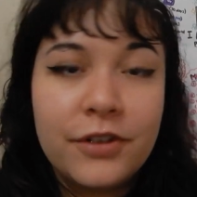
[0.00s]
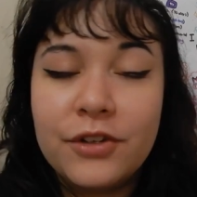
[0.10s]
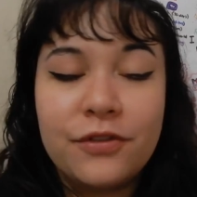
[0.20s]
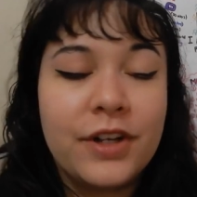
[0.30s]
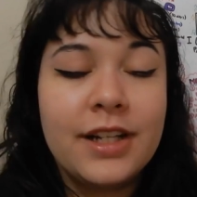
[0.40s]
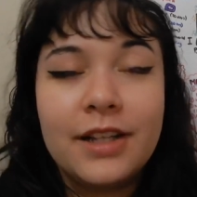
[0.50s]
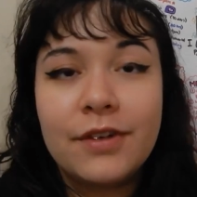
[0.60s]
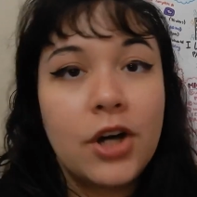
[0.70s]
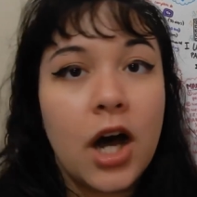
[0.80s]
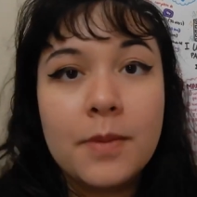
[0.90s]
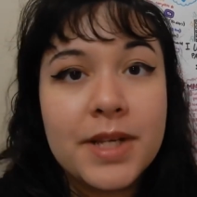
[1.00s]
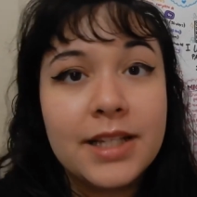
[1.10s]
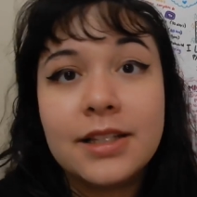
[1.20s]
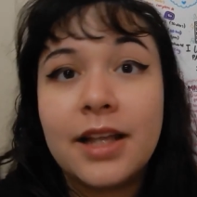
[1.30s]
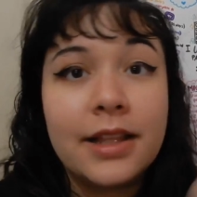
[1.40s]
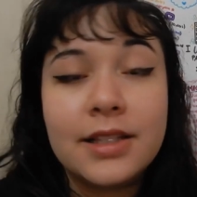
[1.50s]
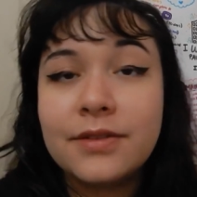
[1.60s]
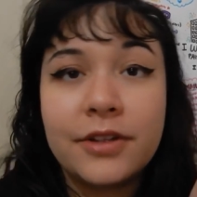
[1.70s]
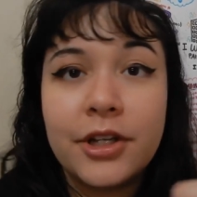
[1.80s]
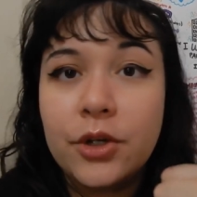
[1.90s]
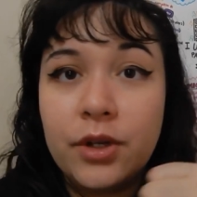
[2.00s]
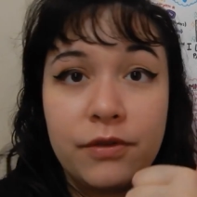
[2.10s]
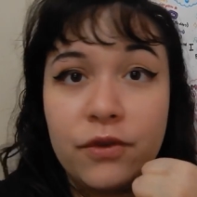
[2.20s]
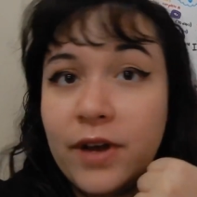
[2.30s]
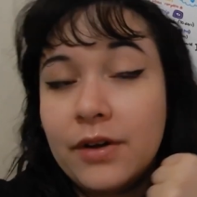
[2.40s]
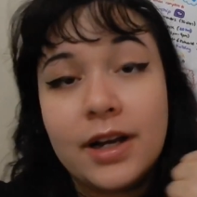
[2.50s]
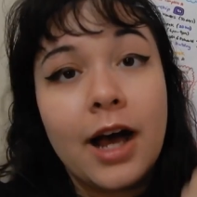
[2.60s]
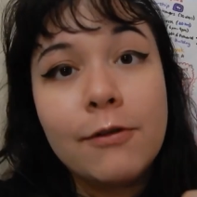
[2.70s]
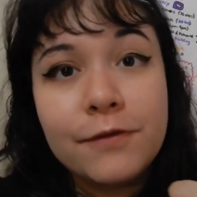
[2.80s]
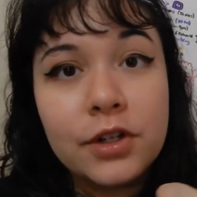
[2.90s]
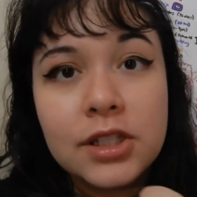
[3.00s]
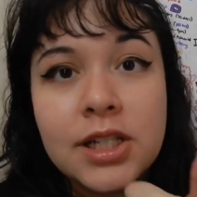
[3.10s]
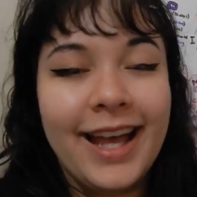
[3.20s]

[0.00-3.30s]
feel free to leave a comment, like this video if you found it helpful,